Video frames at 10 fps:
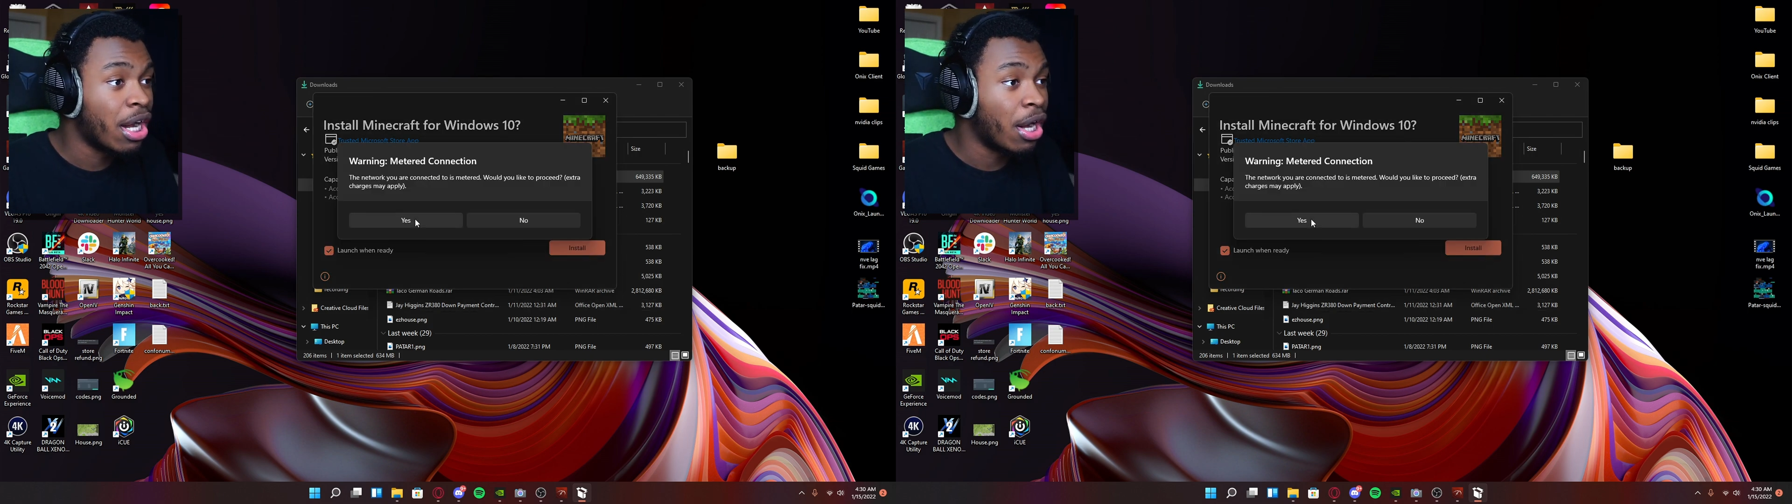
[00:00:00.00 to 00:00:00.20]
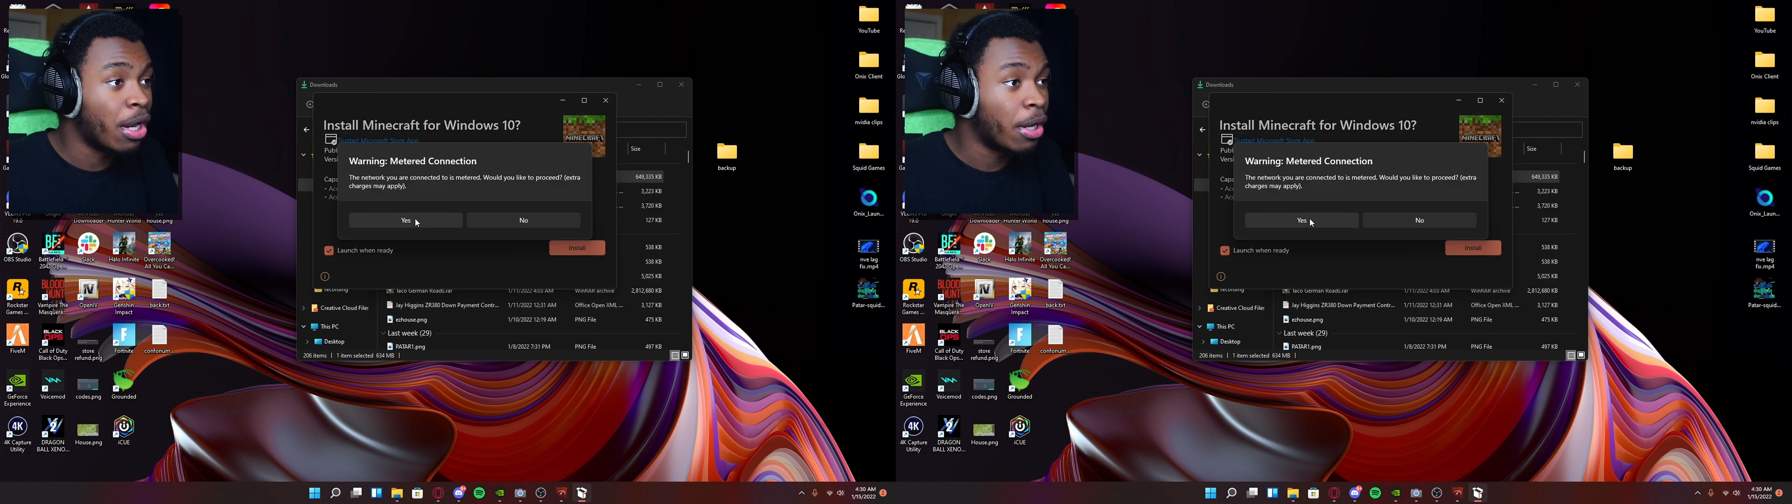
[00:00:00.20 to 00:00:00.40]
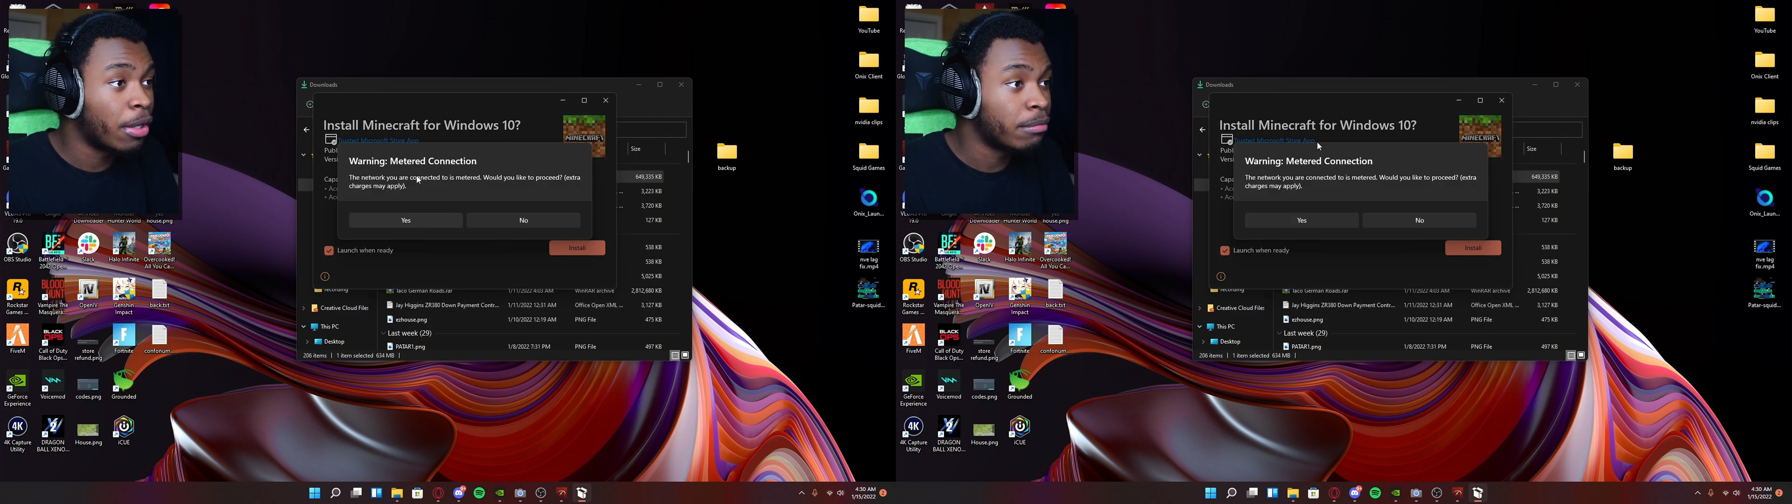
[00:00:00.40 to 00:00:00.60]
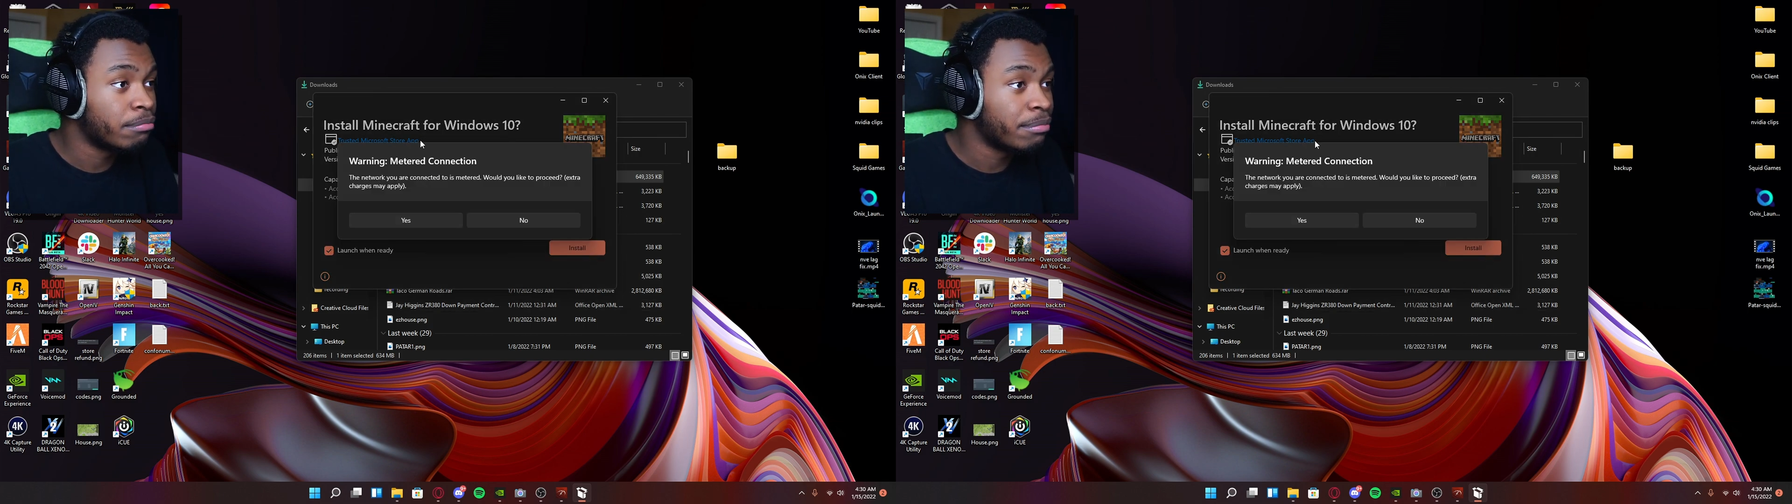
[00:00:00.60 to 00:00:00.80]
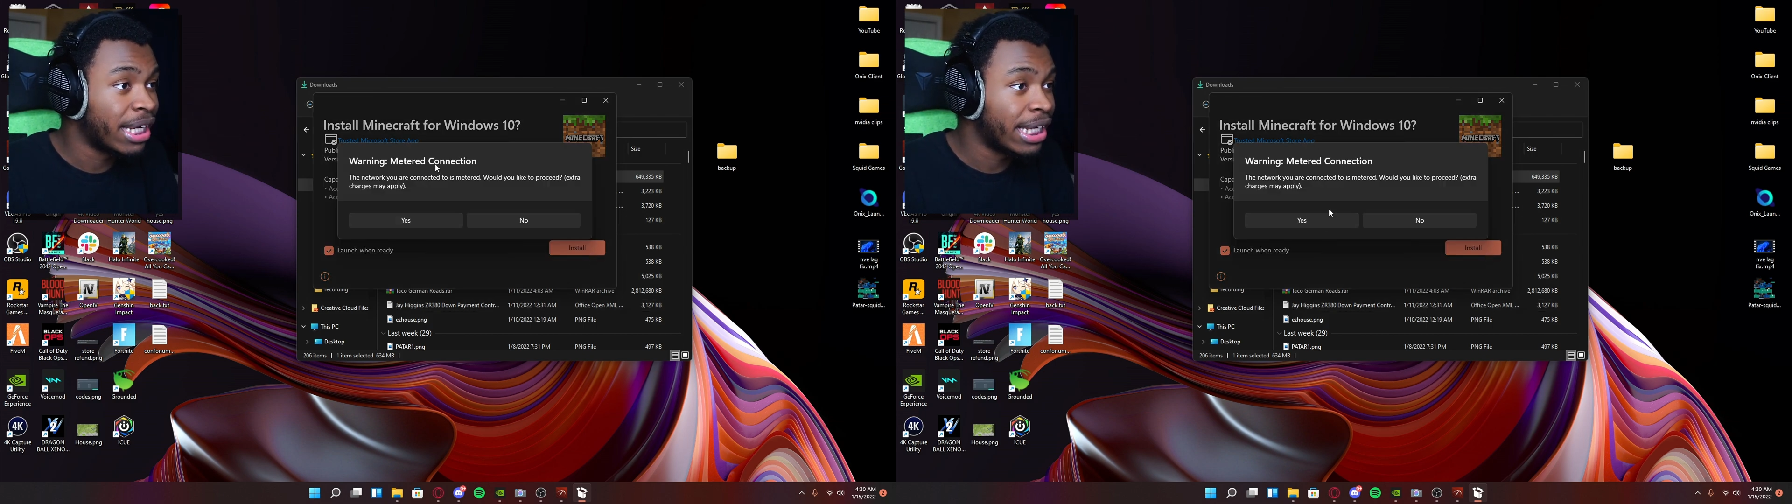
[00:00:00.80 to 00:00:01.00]

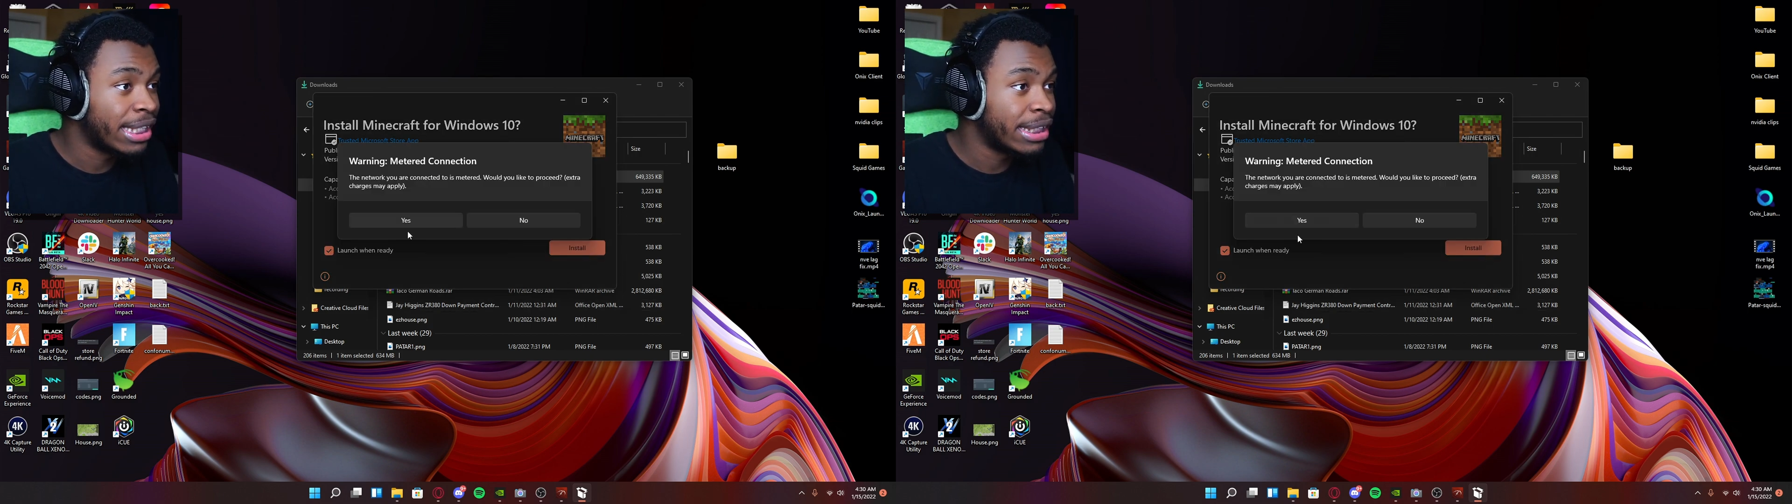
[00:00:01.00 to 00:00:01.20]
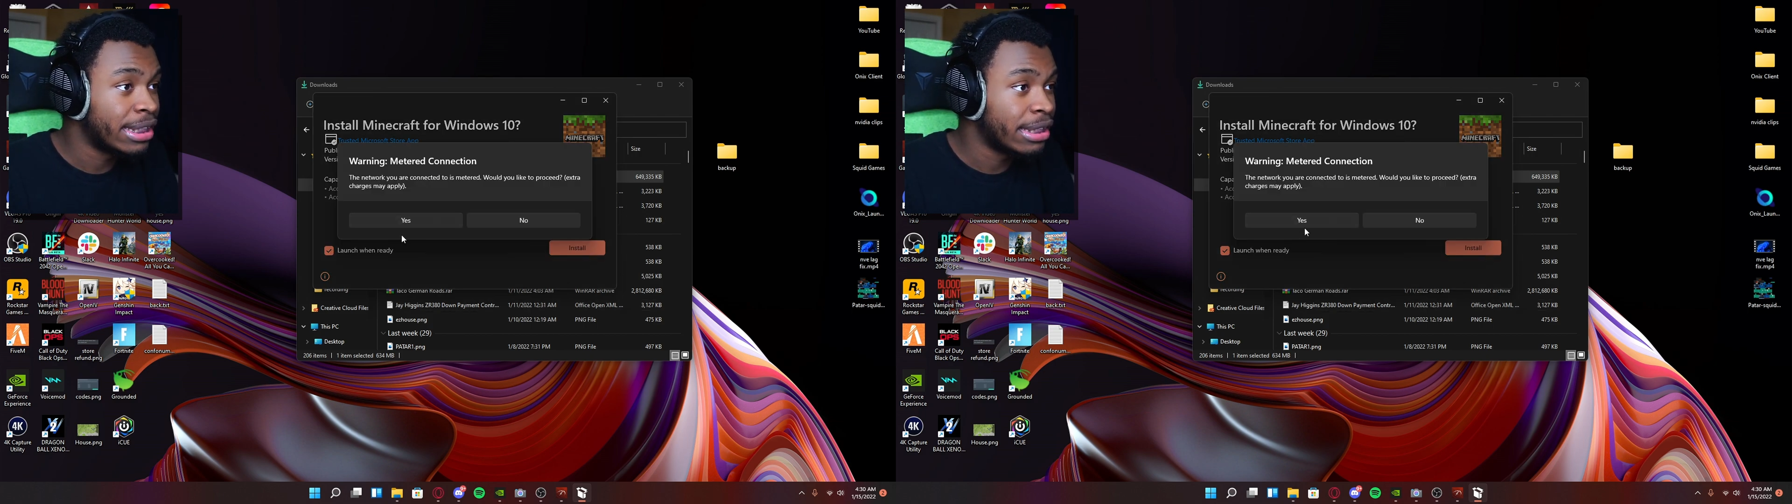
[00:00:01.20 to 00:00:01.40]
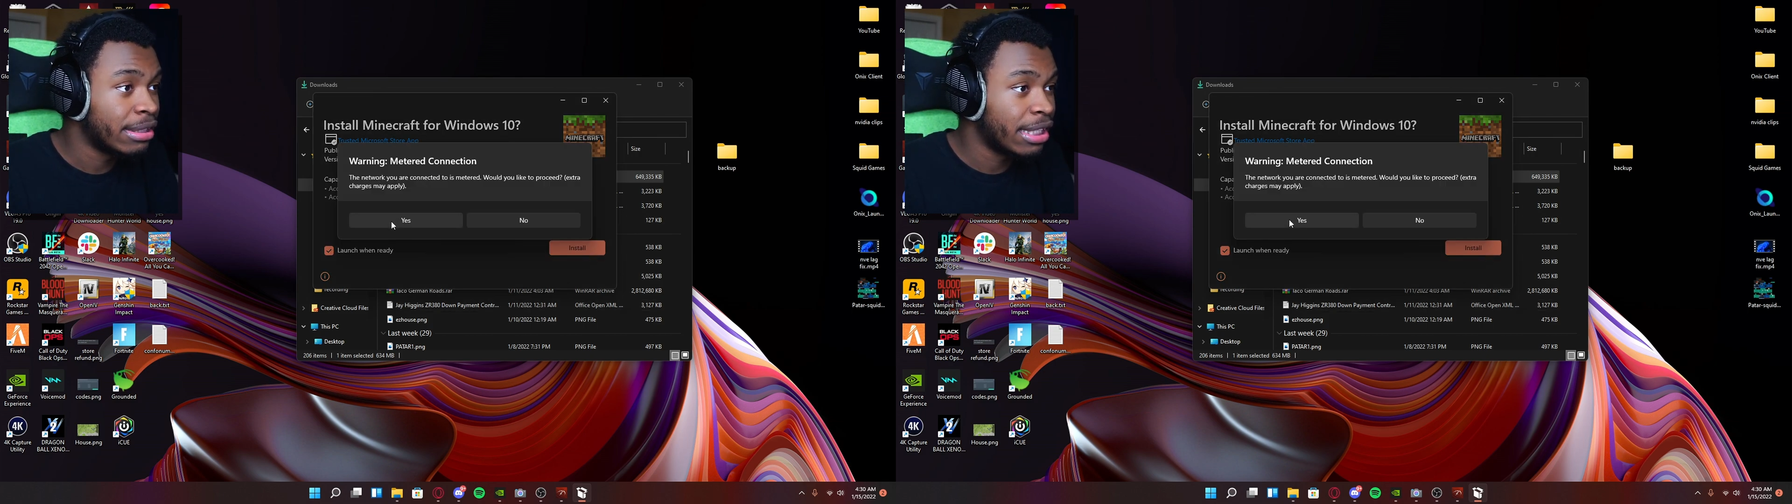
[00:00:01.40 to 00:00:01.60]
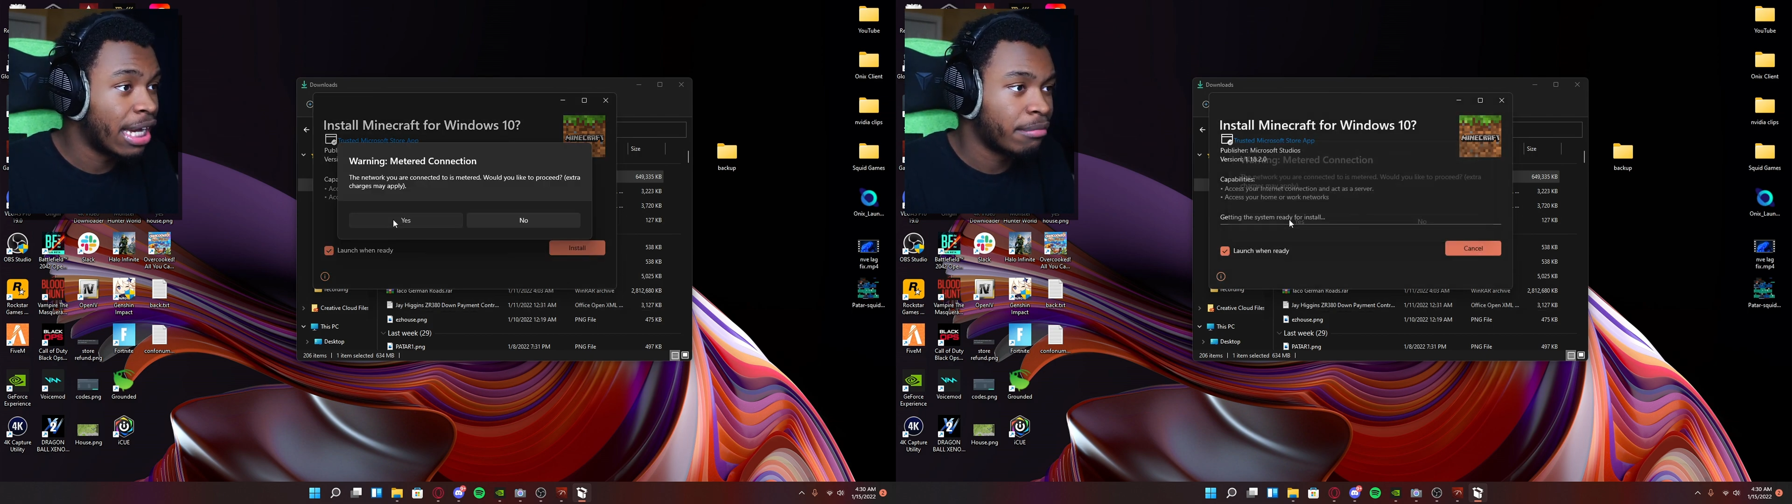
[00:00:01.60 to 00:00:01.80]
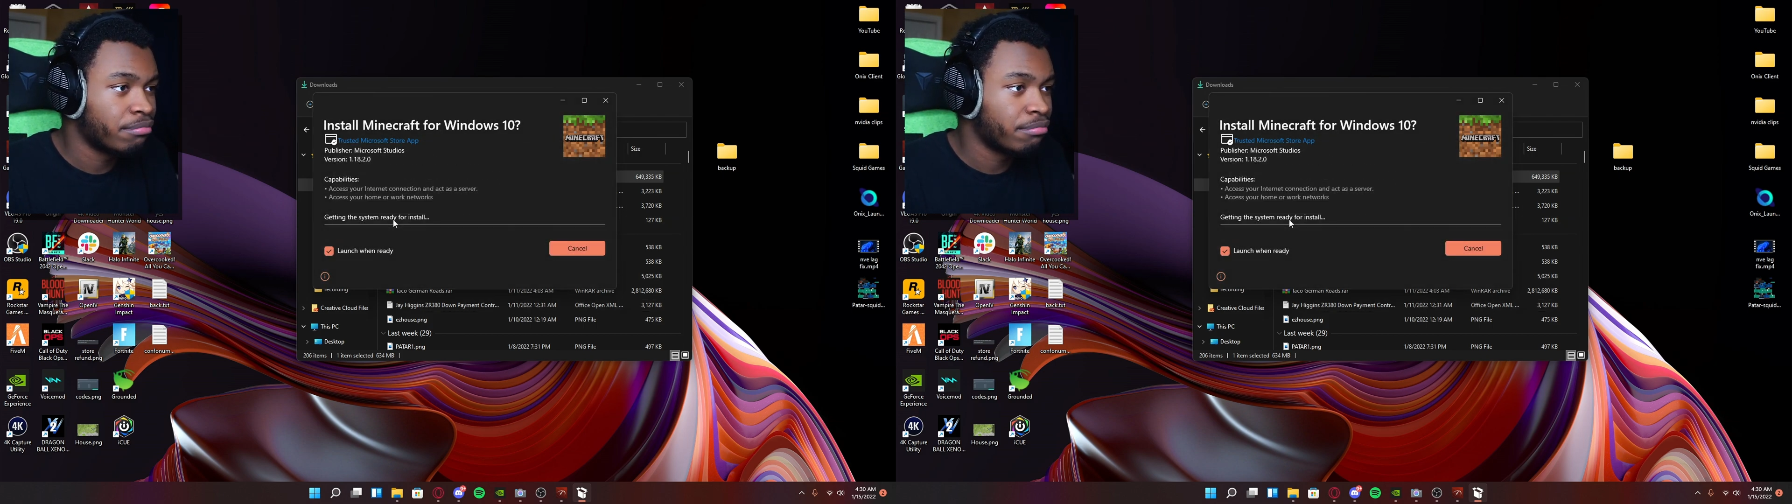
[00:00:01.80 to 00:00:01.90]
Um, and yeah,